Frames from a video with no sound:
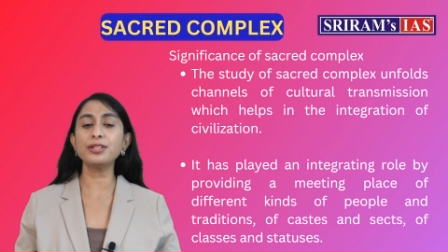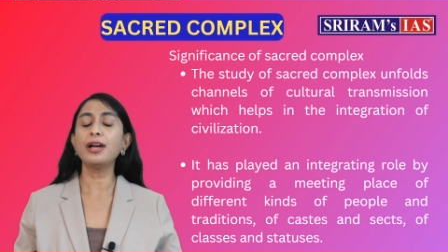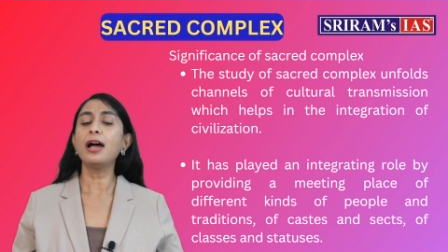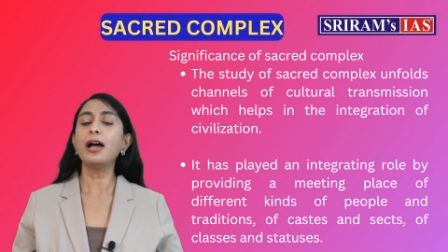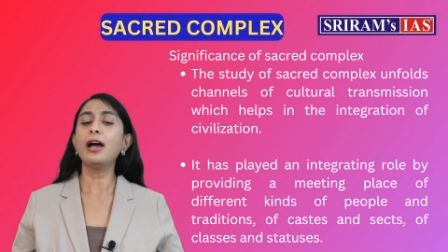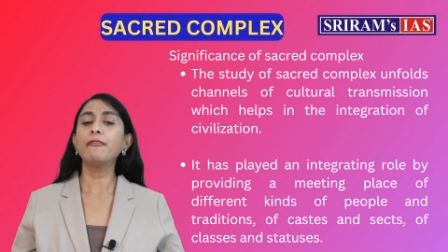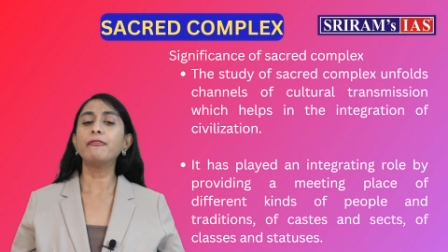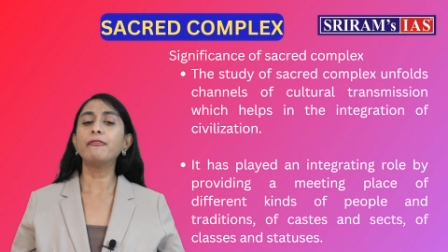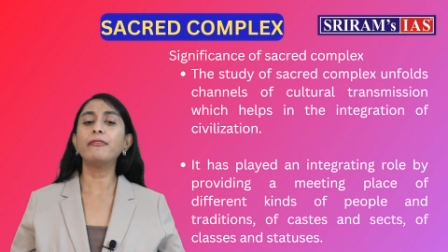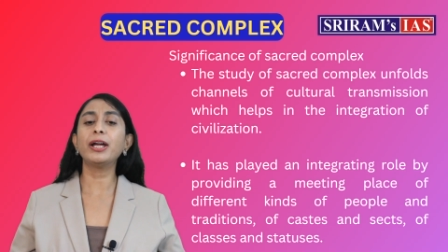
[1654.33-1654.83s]

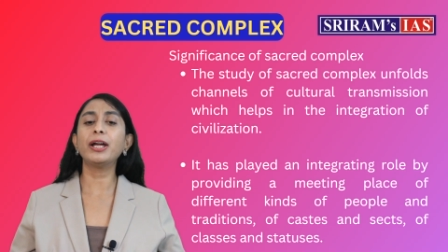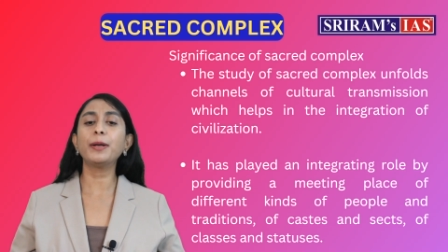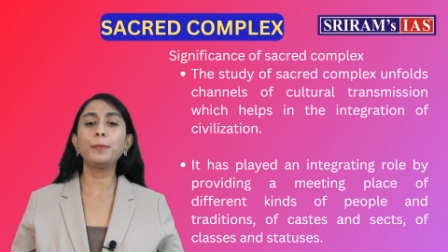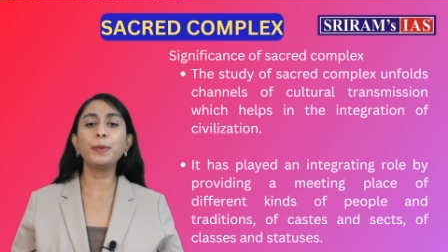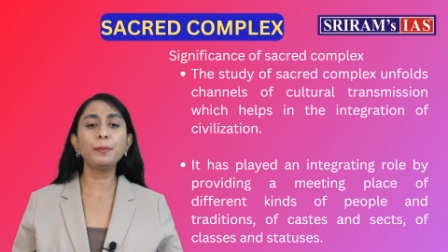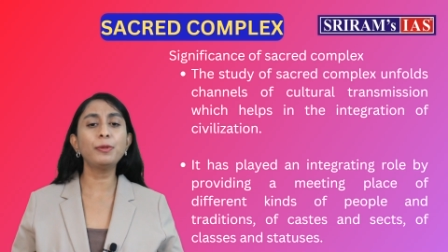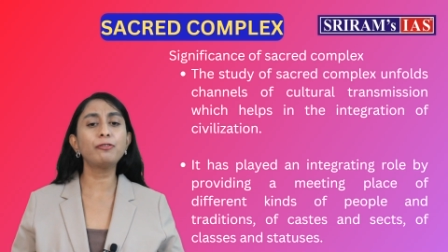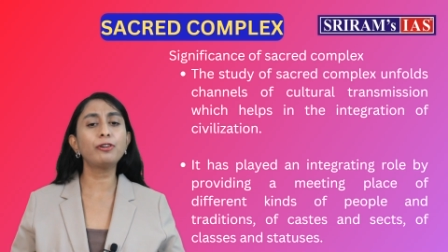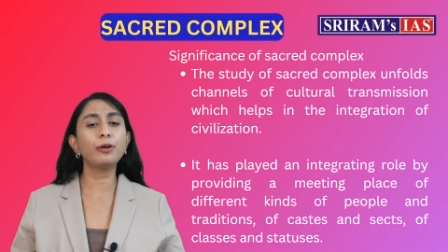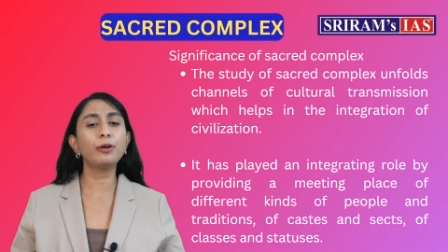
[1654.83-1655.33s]
where people
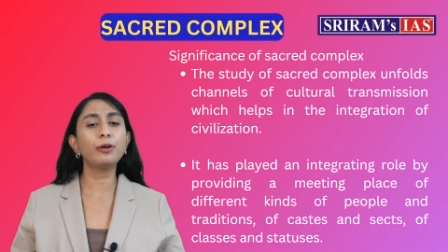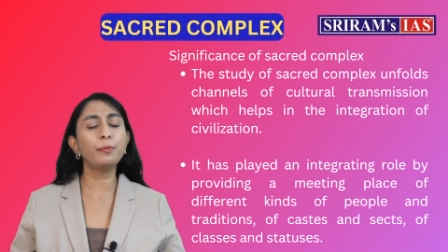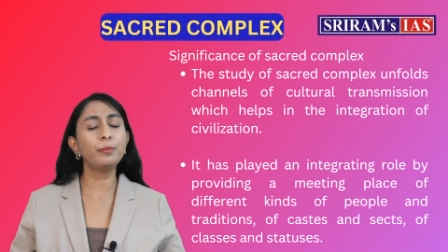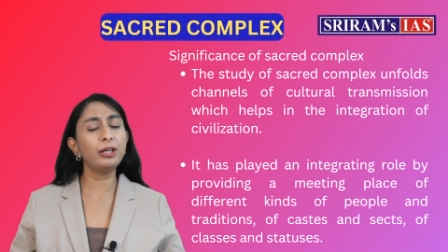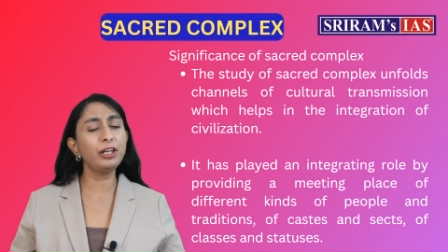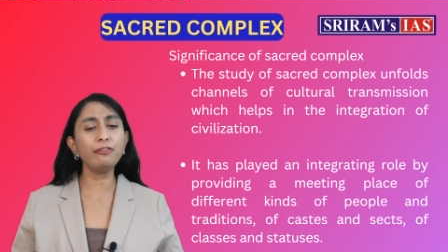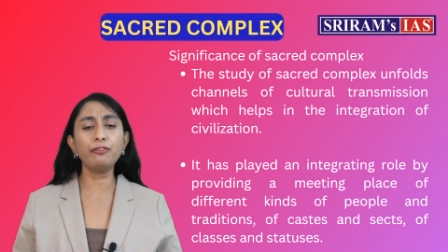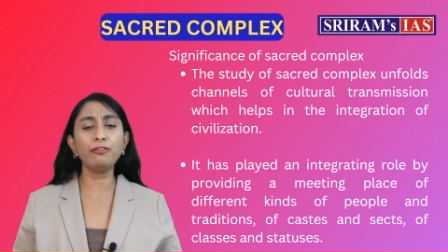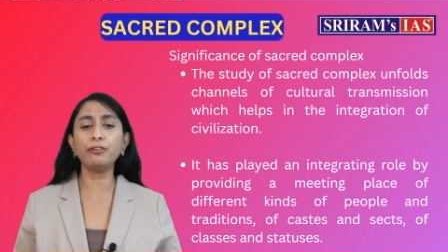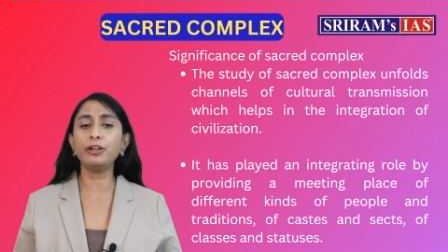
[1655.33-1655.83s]
from
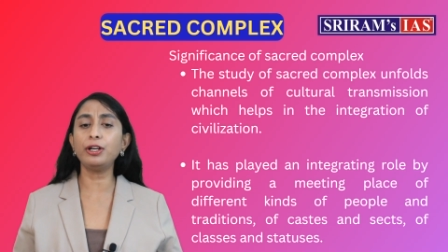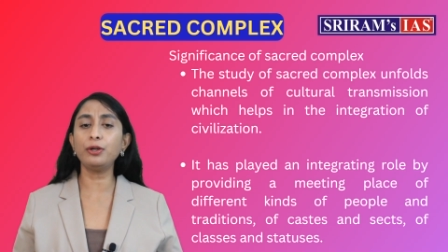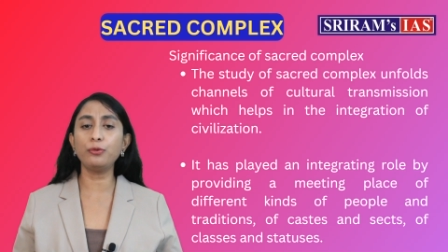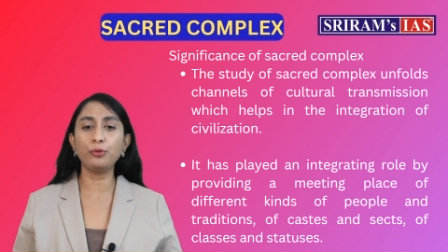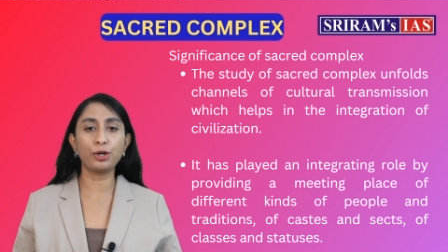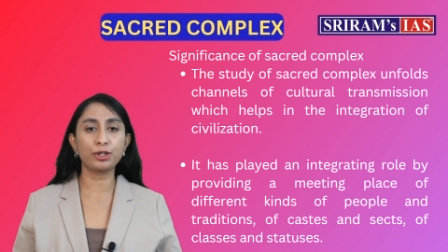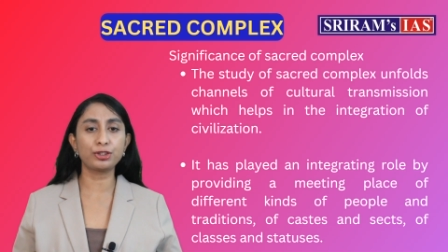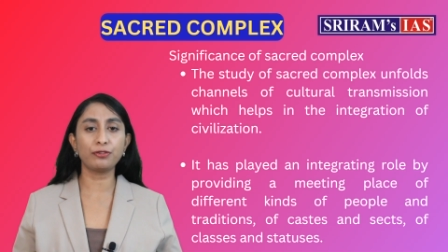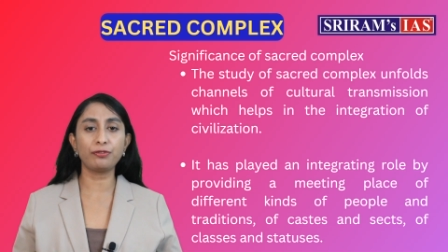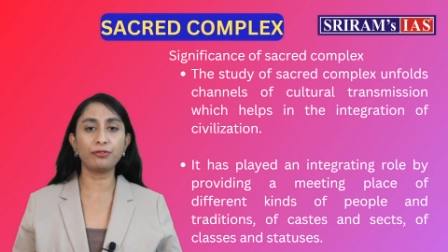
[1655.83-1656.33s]
different walks
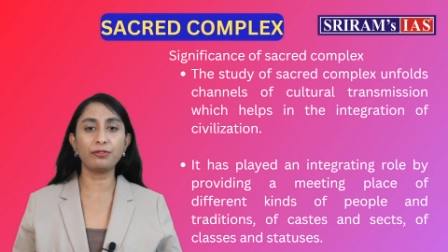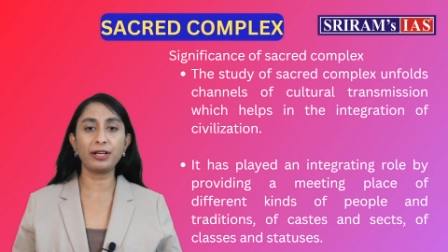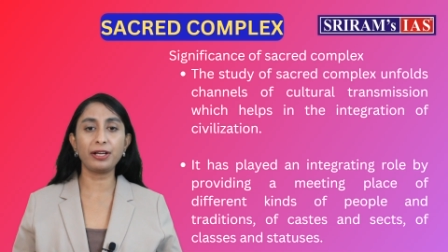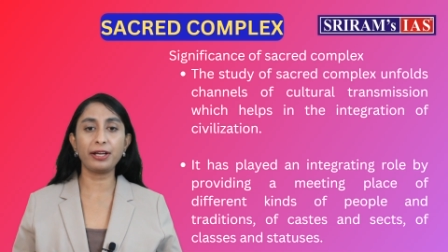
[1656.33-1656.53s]
of life,